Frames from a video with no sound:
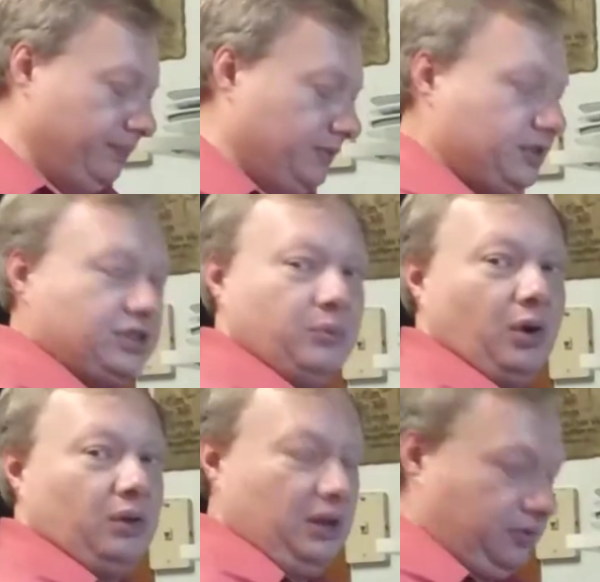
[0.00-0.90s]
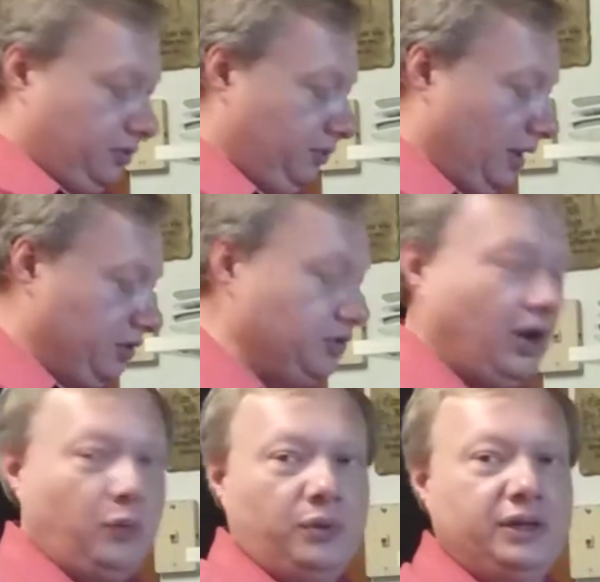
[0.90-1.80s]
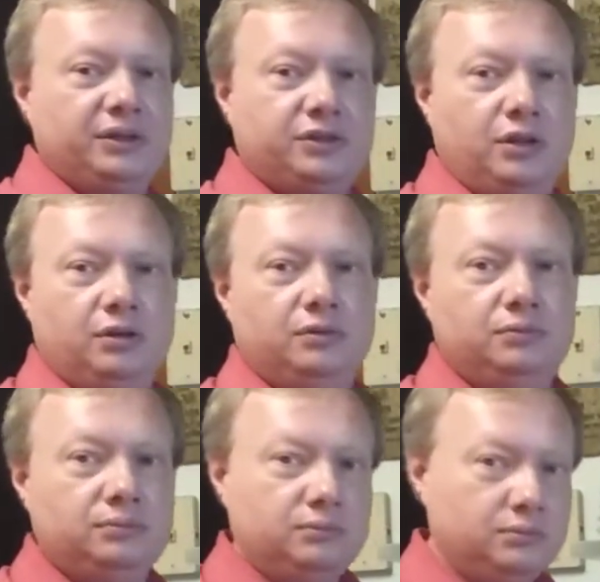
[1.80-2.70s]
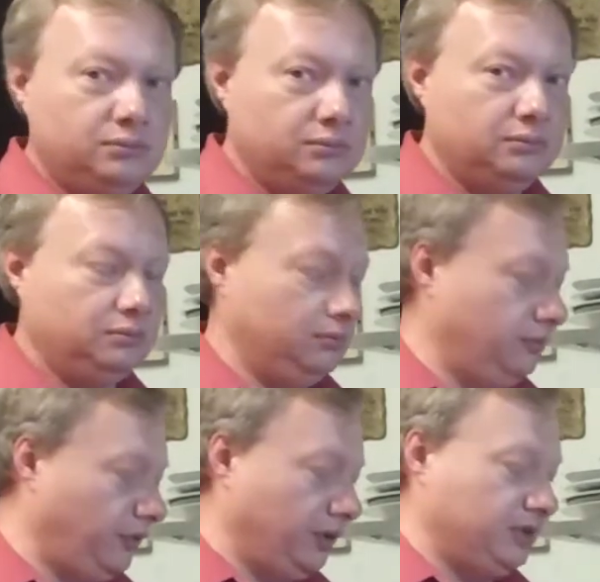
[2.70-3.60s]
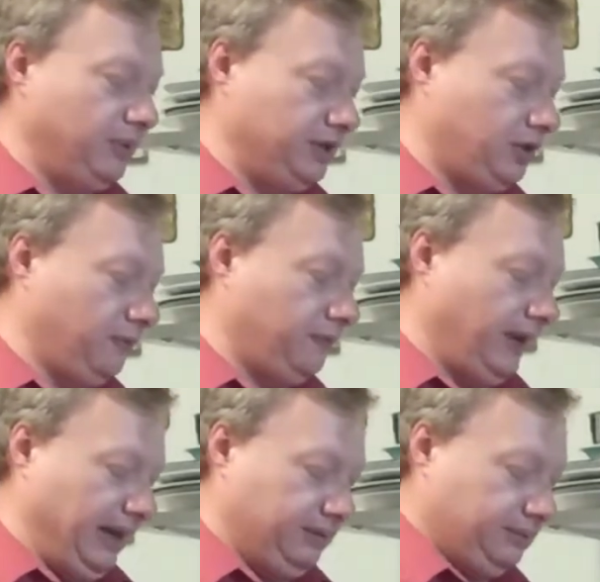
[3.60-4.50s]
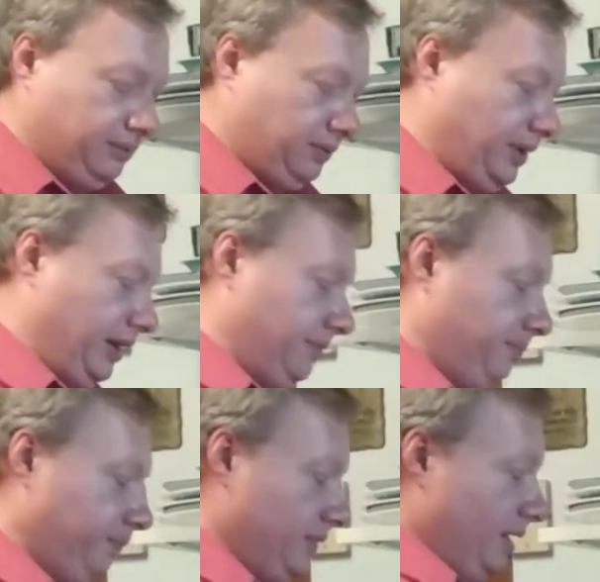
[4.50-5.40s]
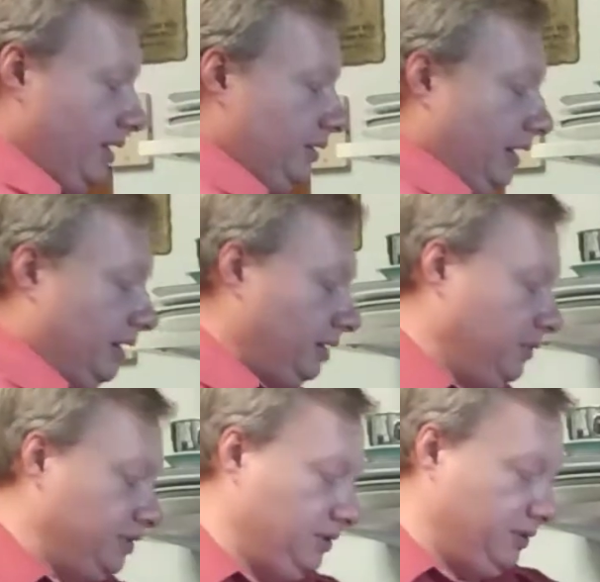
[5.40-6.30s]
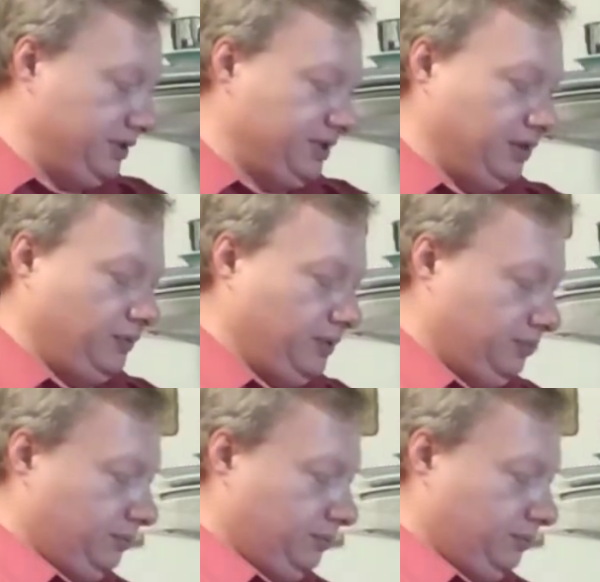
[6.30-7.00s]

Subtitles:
Somewhere along through there. You don't want it for it to be too flat. Okay? Now let me do this other one.